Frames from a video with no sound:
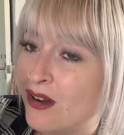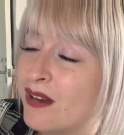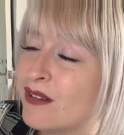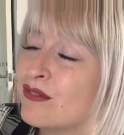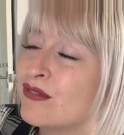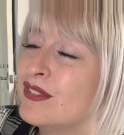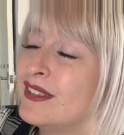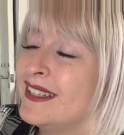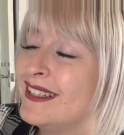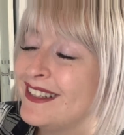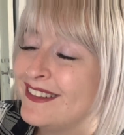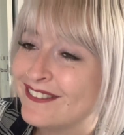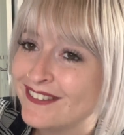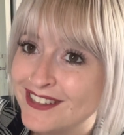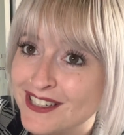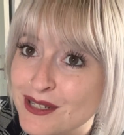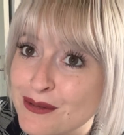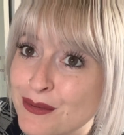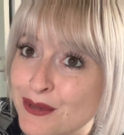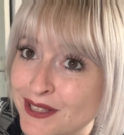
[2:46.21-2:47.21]
I really,
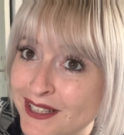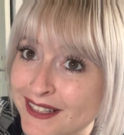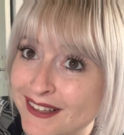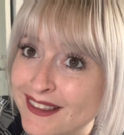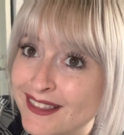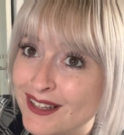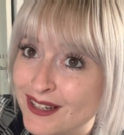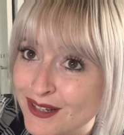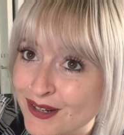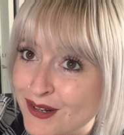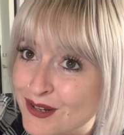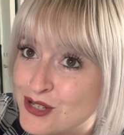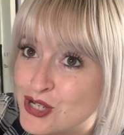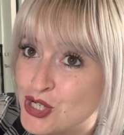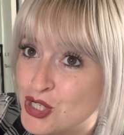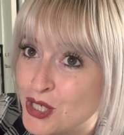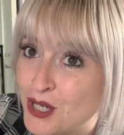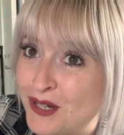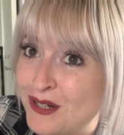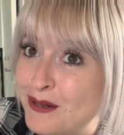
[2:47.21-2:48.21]
really wanted the large
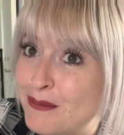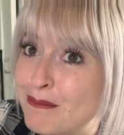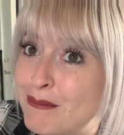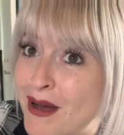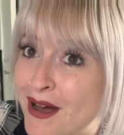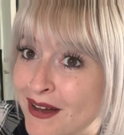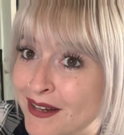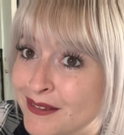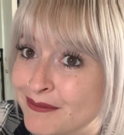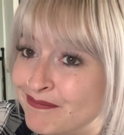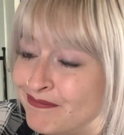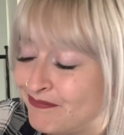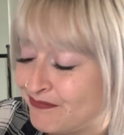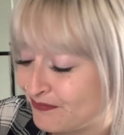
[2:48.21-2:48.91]
jar, but